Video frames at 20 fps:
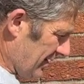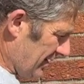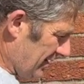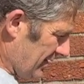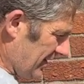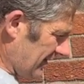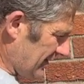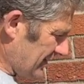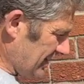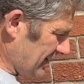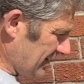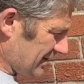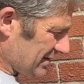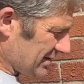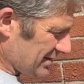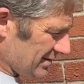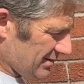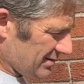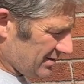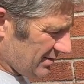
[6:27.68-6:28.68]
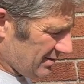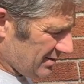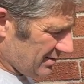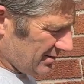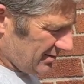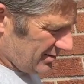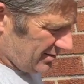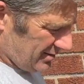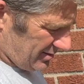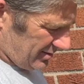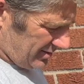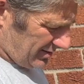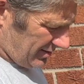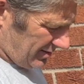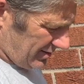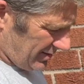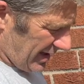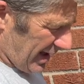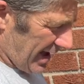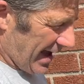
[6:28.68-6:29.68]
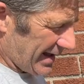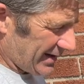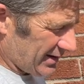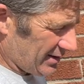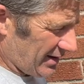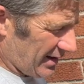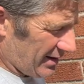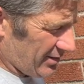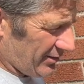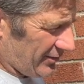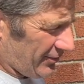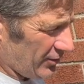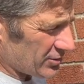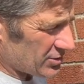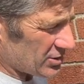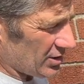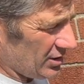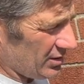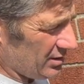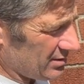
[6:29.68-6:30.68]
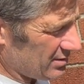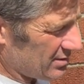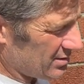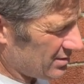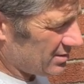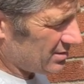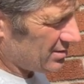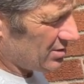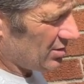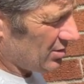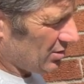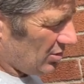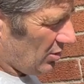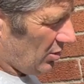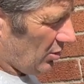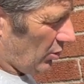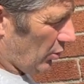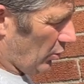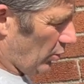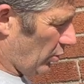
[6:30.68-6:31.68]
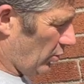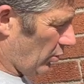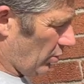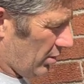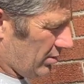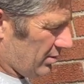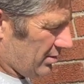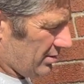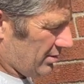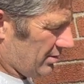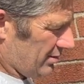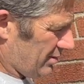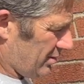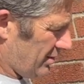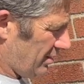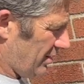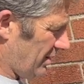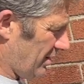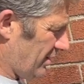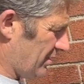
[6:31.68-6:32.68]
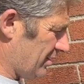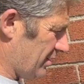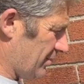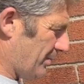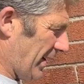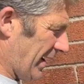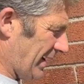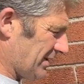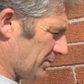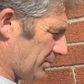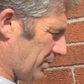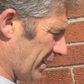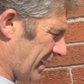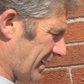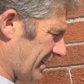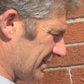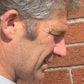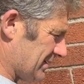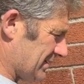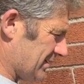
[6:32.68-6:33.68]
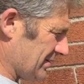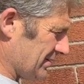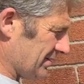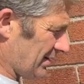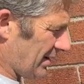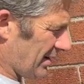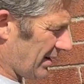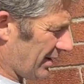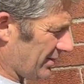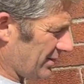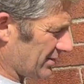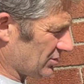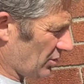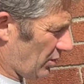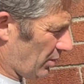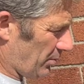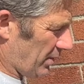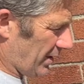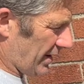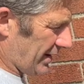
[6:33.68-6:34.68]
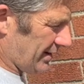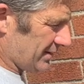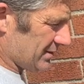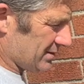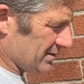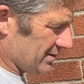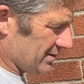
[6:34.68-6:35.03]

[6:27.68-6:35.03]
this is the header and the footer, or the base plate and the top plate.